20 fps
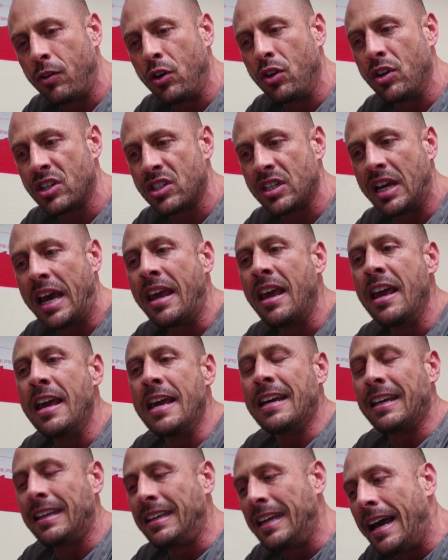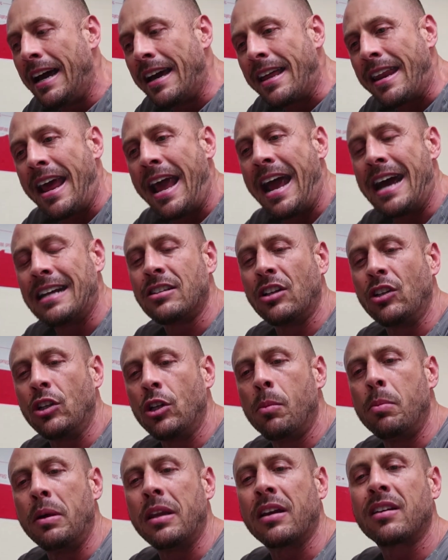for you to say, yeah, it adds a
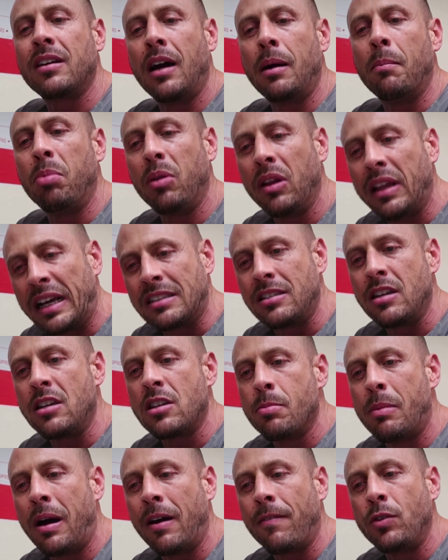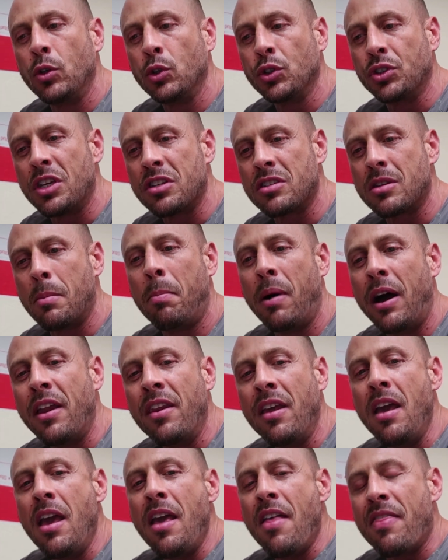little bit of complexity to my fuel system,
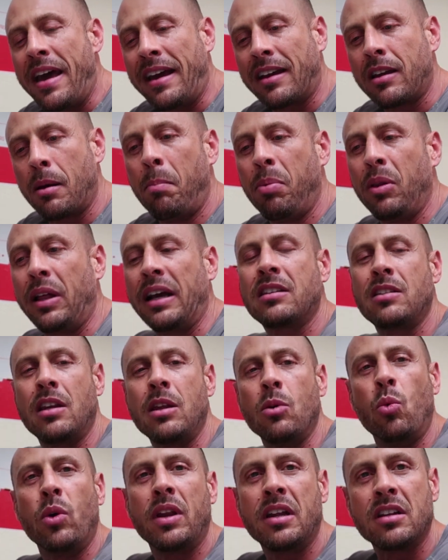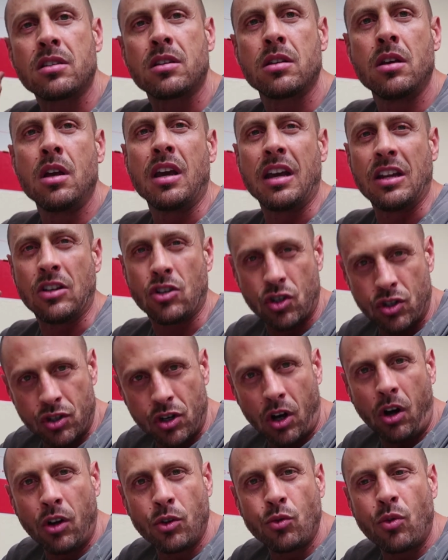but that complexity, when it's
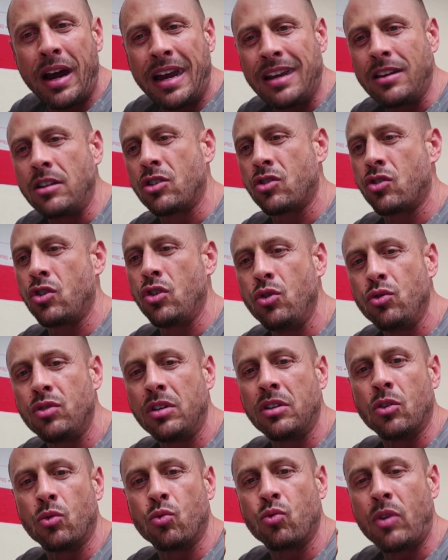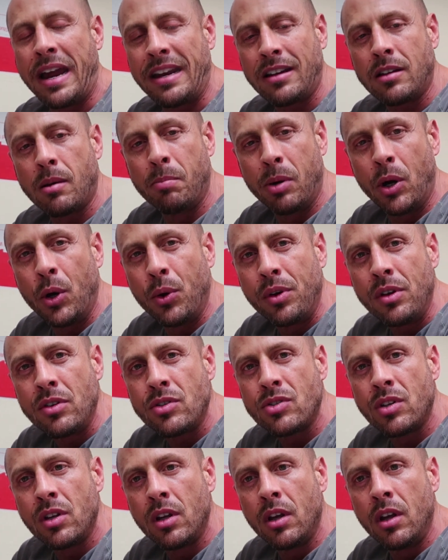installed right and it's using the right
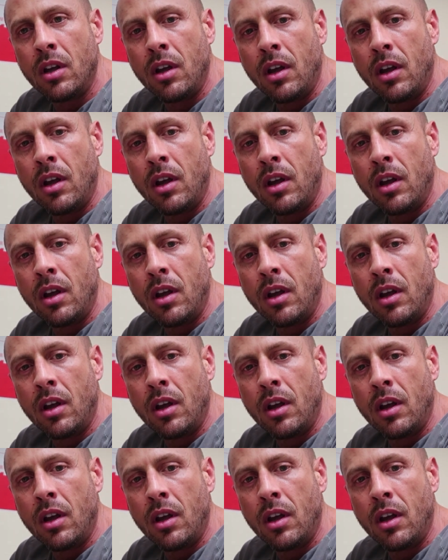components,